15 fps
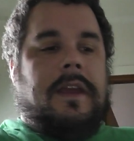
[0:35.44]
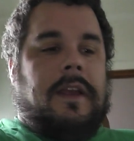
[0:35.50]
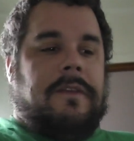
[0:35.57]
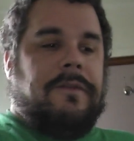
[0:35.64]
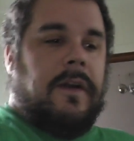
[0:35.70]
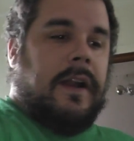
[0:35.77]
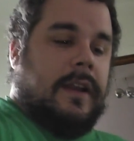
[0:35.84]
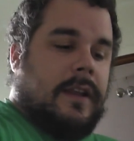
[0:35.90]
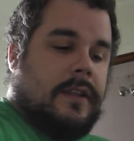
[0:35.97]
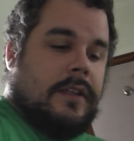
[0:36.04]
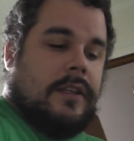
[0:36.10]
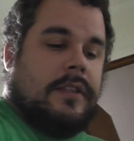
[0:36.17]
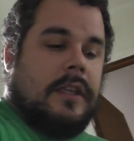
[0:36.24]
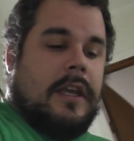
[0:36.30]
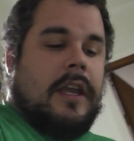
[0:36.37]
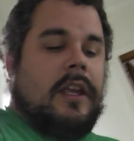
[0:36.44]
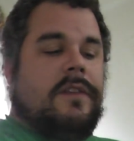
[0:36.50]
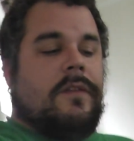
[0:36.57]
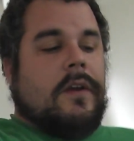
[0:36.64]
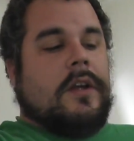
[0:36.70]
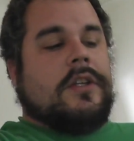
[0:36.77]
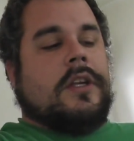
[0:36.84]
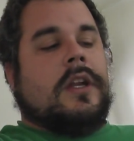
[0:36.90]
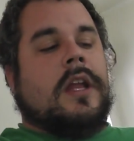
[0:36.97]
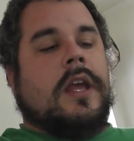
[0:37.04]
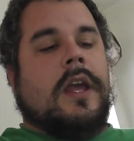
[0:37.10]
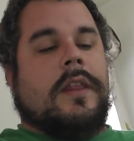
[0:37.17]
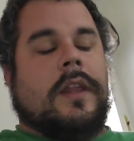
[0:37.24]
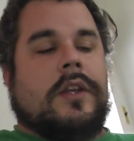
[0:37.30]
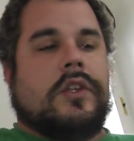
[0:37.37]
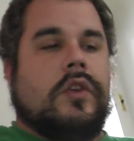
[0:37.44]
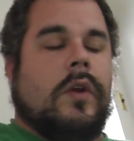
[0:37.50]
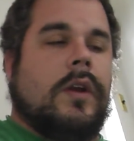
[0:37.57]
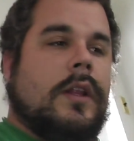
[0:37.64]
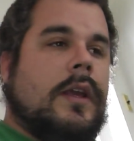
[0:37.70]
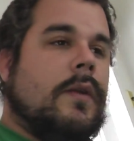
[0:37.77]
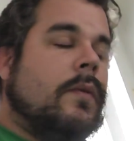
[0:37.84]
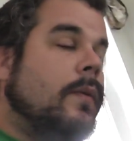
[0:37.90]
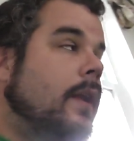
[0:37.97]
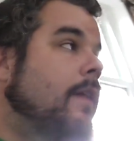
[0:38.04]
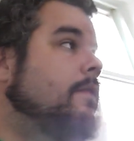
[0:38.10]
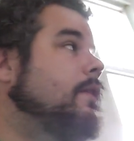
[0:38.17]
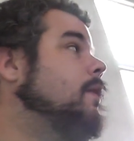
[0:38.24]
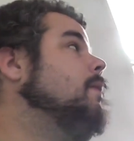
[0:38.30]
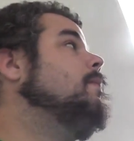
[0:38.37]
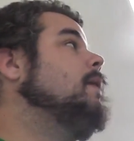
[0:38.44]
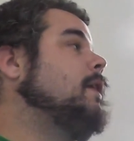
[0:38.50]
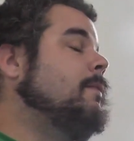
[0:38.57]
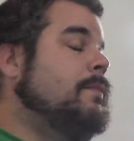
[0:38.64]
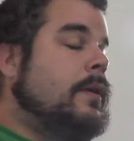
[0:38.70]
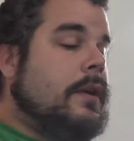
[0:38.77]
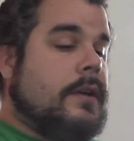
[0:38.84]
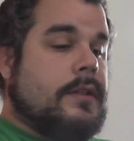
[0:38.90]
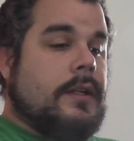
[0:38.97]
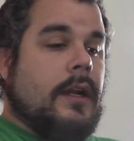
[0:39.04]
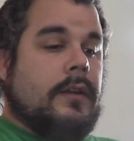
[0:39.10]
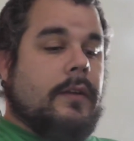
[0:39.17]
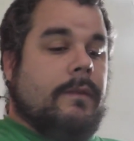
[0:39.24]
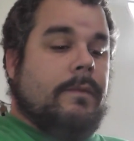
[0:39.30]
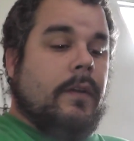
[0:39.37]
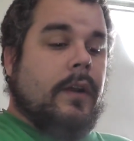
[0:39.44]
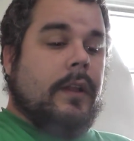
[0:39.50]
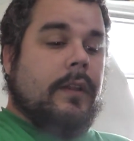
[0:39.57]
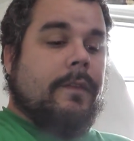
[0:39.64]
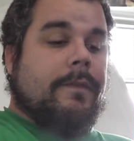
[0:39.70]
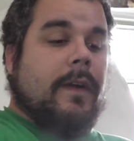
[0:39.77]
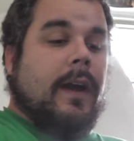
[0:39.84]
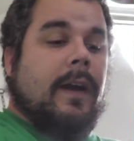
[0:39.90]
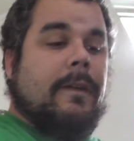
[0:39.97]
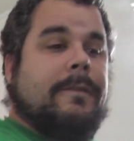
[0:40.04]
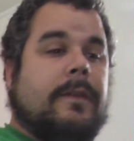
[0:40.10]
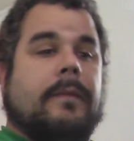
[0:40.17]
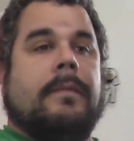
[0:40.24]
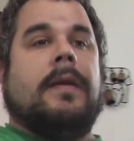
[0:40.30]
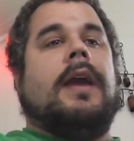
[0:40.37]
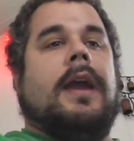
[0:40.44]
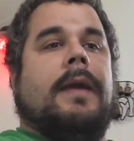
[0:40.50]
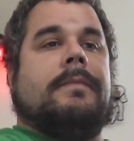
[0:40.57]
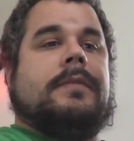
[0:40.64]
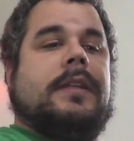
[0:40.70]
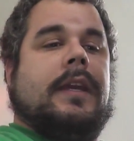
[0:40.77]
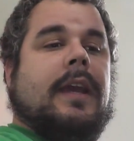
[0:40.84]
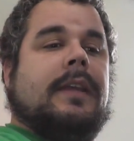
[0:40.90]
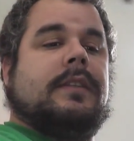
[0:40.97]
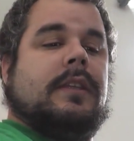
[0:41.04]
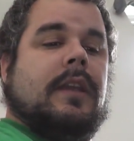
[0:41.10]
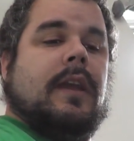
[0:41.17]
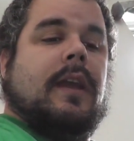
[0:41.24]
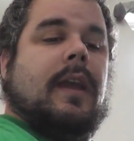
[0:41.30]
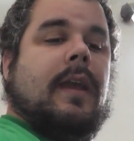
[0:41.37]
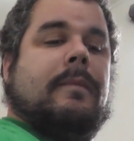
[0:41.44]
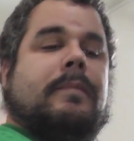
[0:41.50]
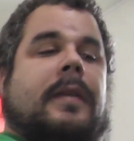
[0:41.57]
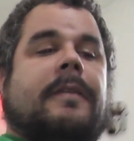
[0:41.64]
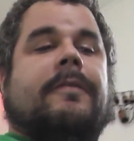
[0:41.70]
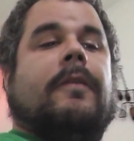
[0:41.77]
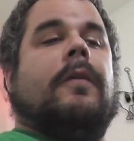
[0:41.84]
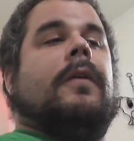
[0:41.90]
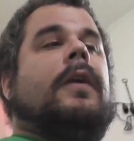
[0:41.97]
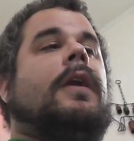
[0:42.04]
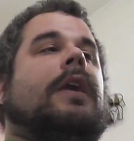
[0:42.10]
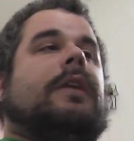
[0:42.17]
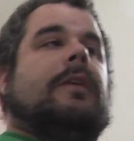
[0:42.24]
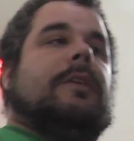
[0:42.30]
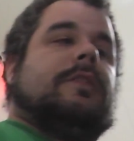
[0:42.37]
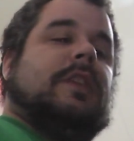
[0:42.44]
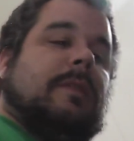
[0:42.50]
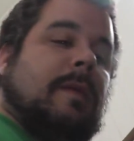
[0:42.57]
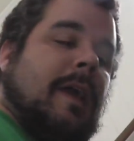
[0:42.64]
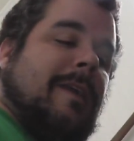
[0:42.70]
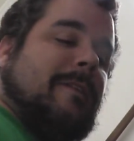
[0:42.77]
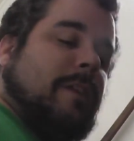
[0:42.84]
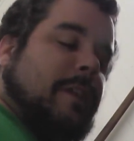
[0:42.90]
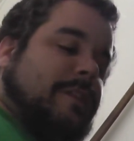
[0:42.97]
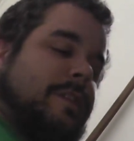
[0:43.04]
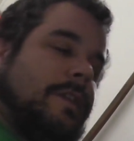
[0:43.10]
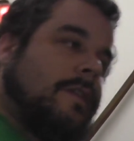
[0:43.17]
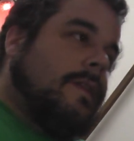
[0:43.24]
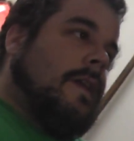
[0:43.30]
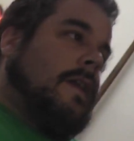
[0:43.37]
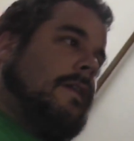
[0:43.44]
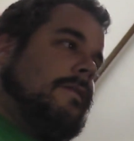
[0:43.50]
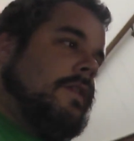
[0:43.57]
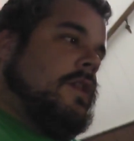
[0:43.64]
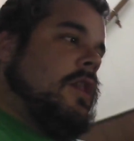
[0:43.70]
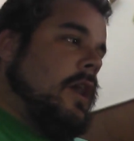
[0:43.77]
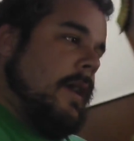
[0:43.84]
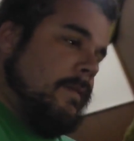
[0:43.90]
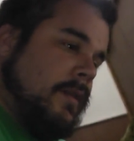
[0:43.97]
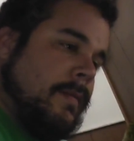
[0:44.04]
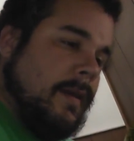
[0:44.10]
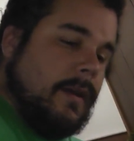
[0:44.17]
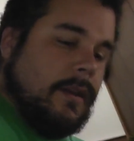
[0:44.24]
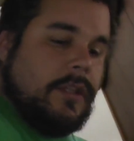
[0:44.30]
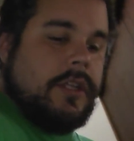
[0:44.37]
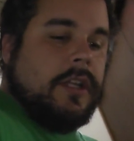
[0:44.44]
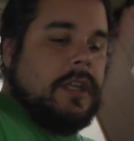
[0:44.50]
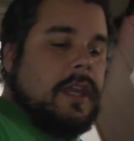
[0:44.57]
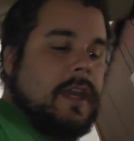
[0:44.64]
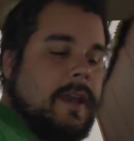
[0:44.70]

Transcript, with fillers: it's funny because you'll see his version and then shortly, whenever my computer's done converting the file from MTS to MP4, you'll see my version of the climb to Mount Chiliad really